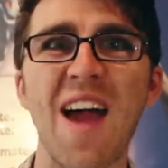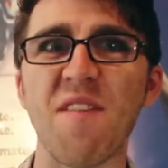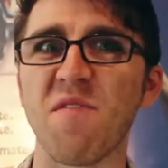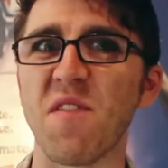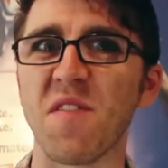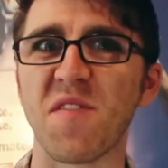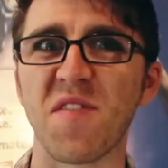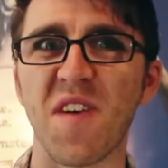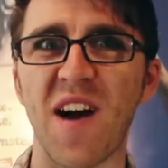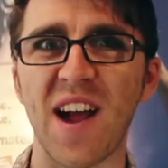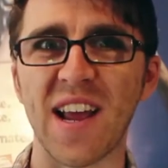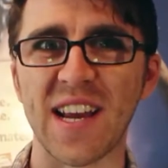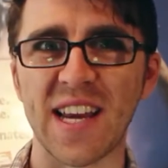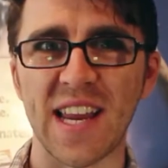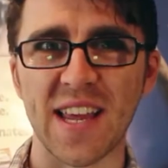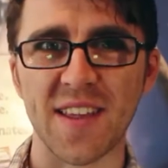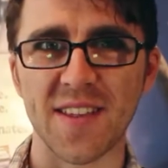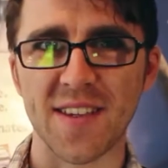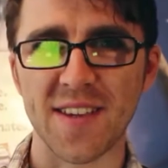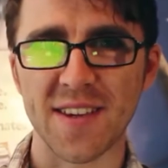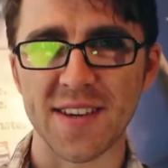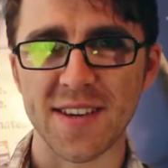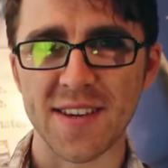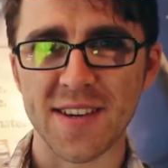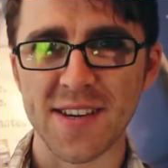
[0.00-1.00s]
ever find
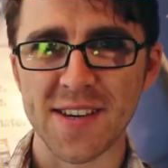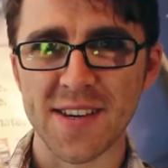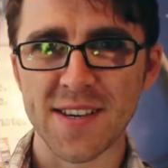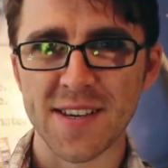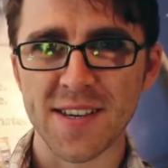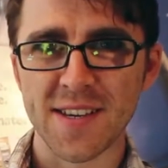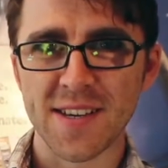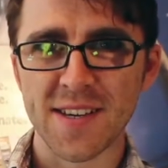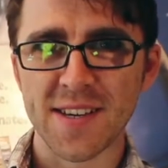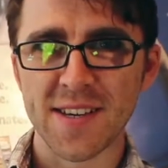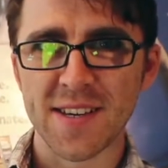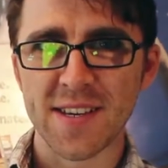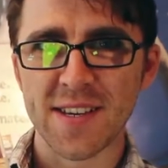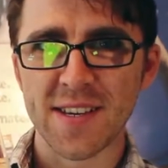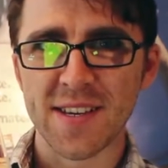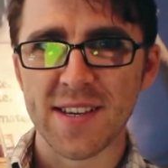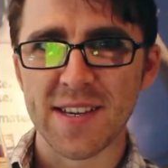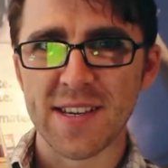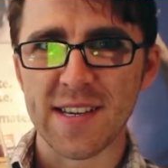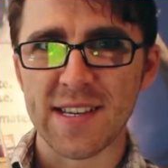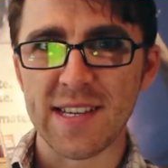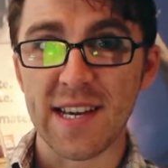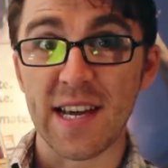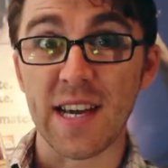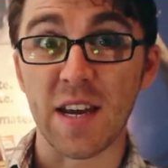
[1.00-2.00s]
it.
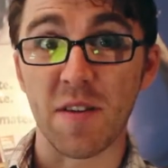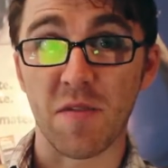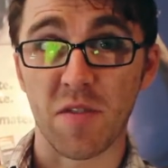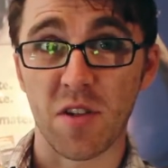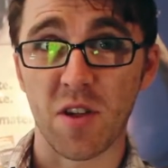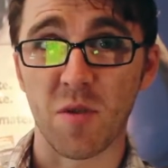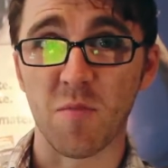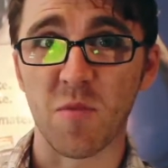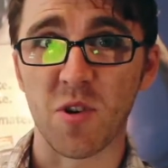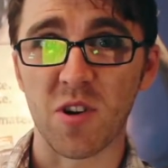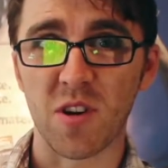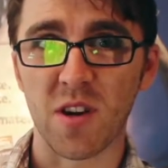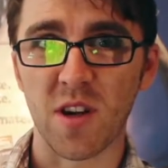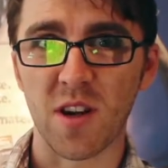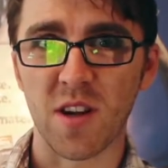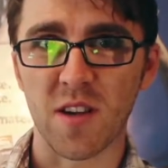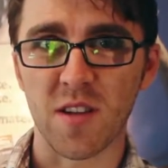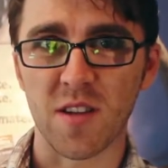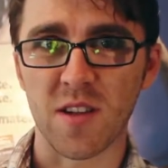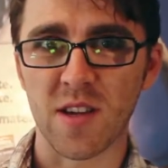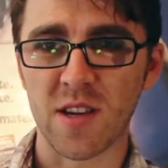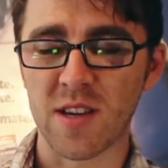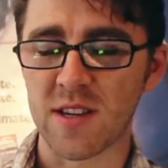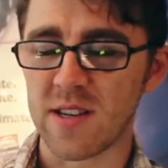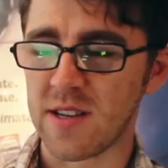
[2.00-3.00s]
And if someone
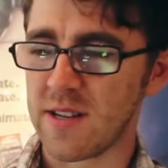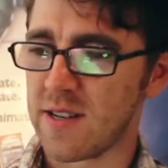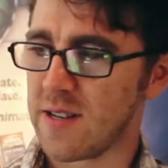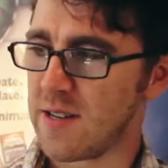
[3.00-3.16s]
does,